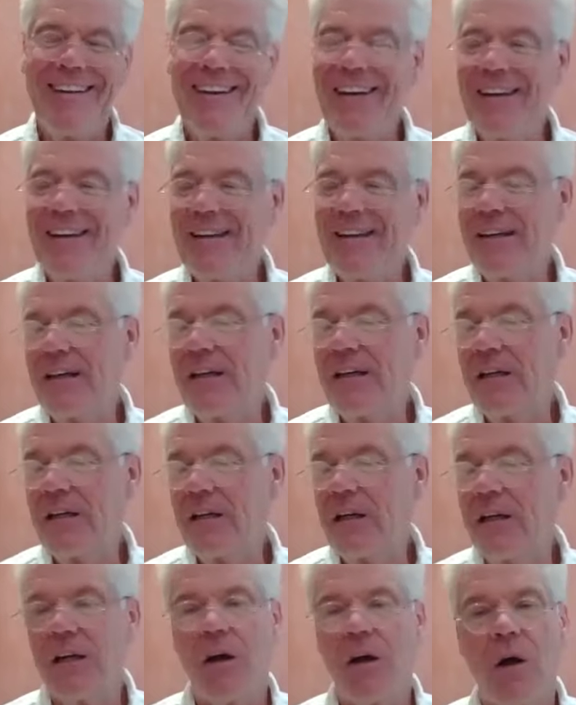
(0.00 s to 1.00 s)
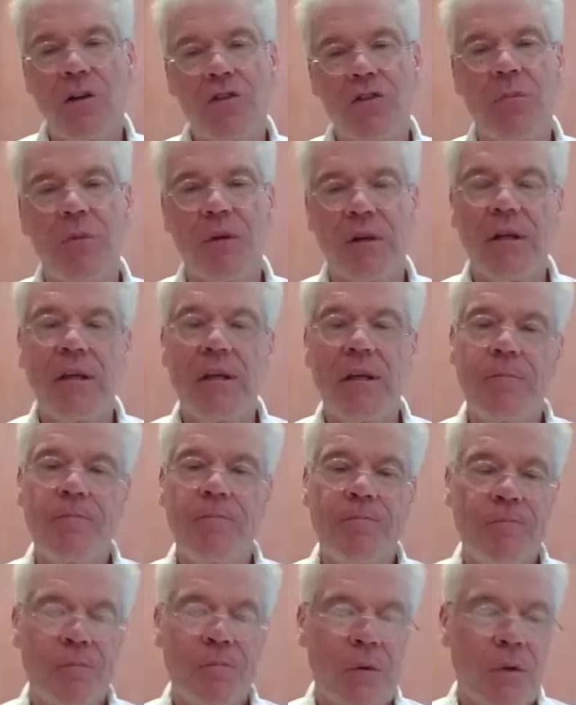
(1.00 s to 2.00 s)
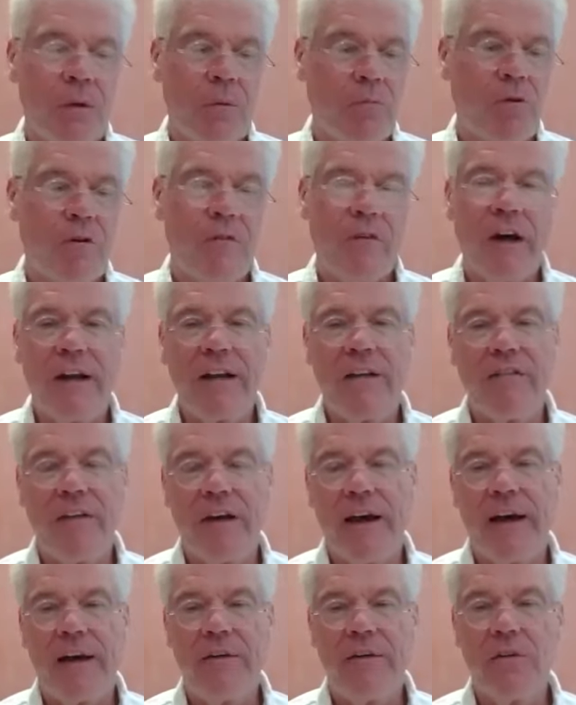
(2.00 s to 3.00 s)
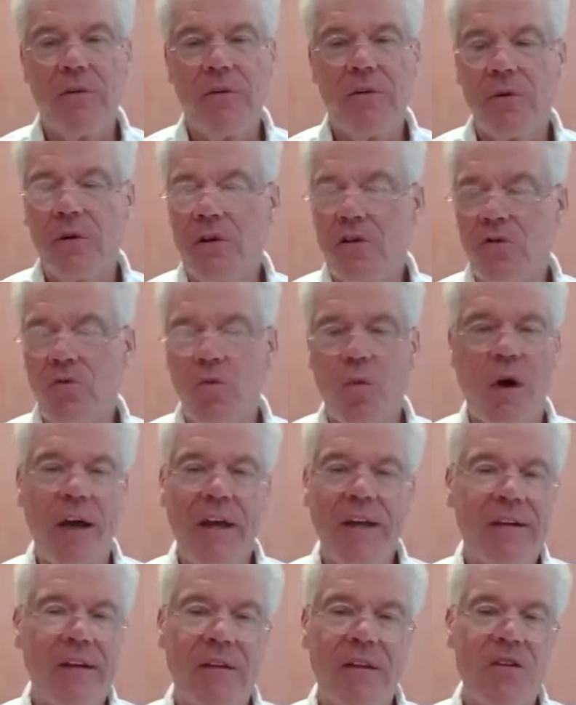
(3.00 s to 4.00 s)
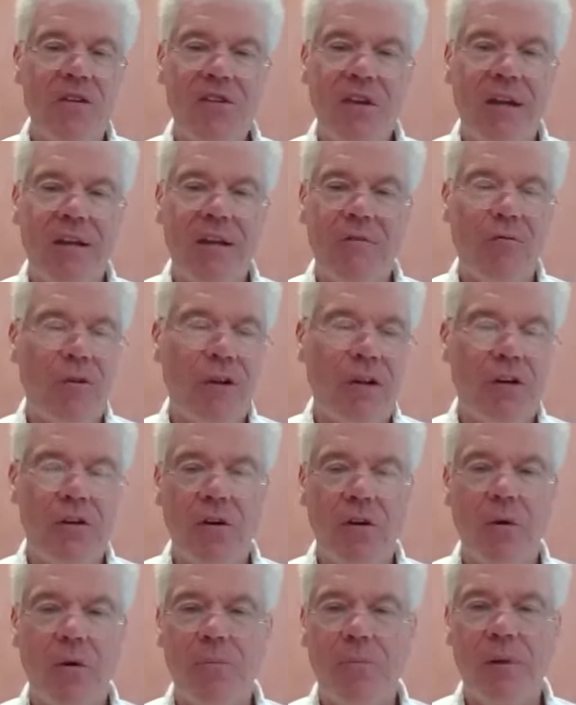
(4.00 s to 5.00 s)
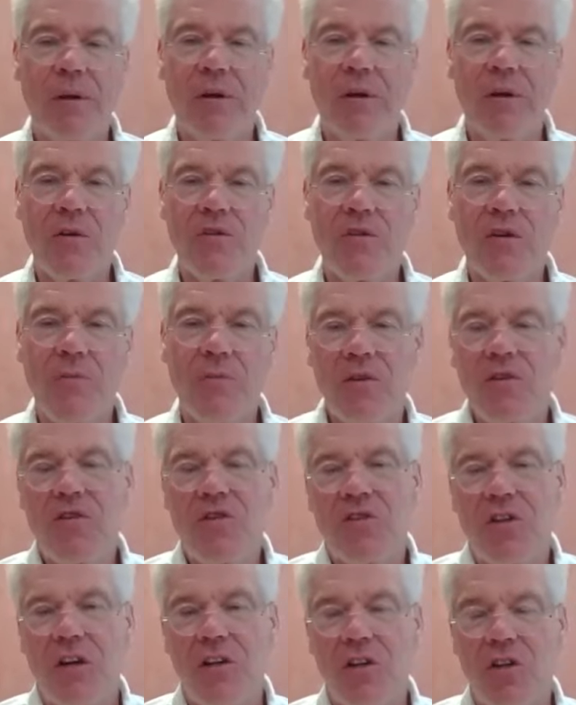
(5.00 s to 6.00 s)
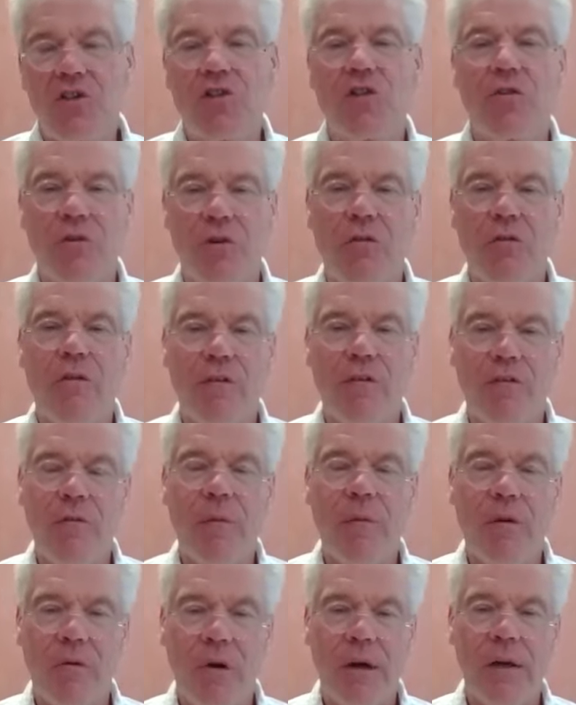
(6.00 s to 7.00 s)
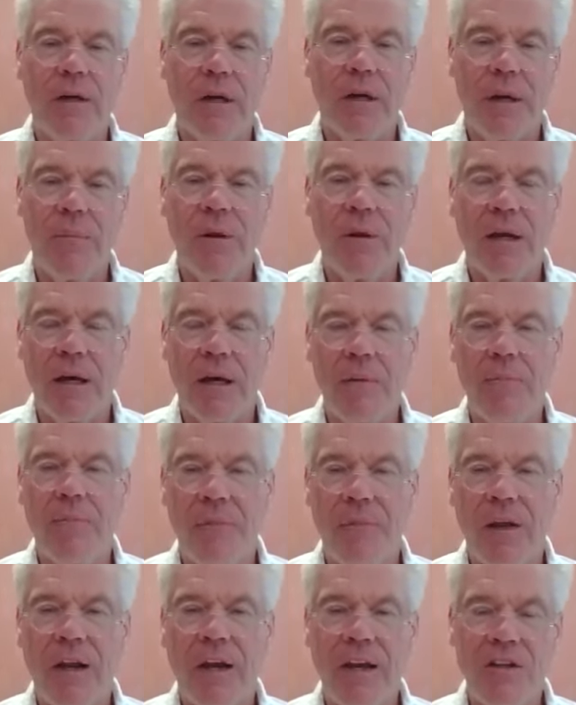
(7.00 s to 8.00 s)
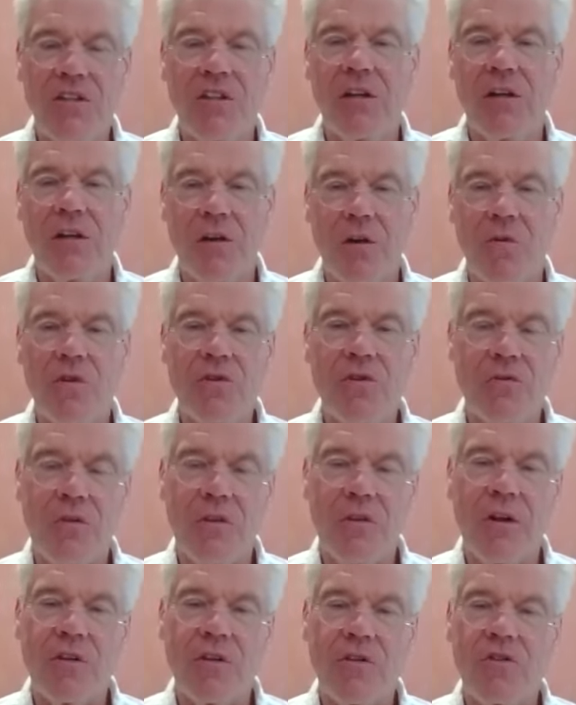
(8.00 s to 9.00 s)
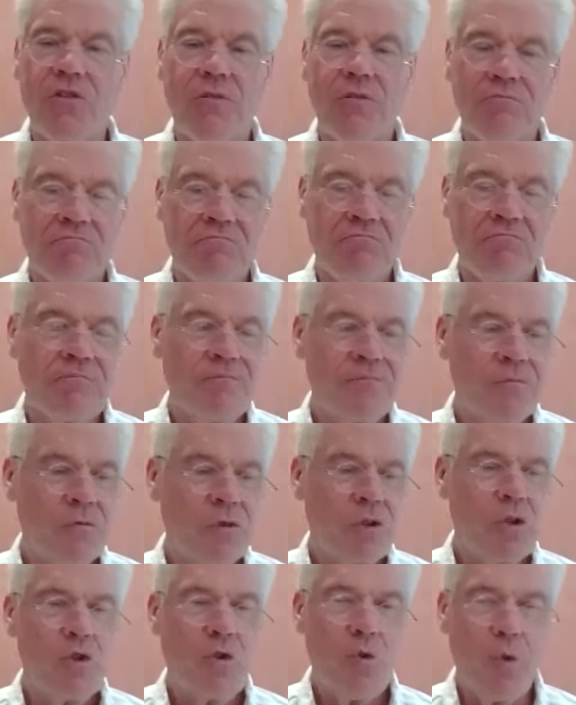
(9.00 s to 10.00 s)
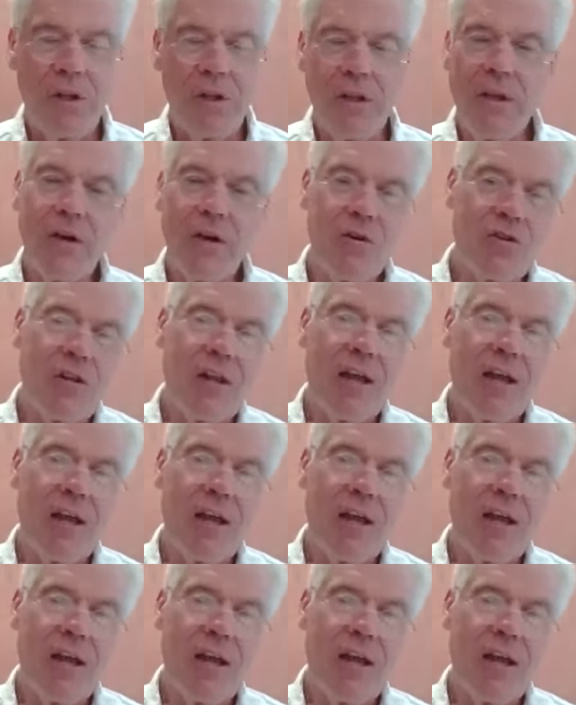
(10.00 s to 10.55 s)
And uh, you know, ultimately, providing value is why I did this. I didn't really do it because, and this is an additional career for me, right? I mean, I'm and I intend to do this for the next twenty years.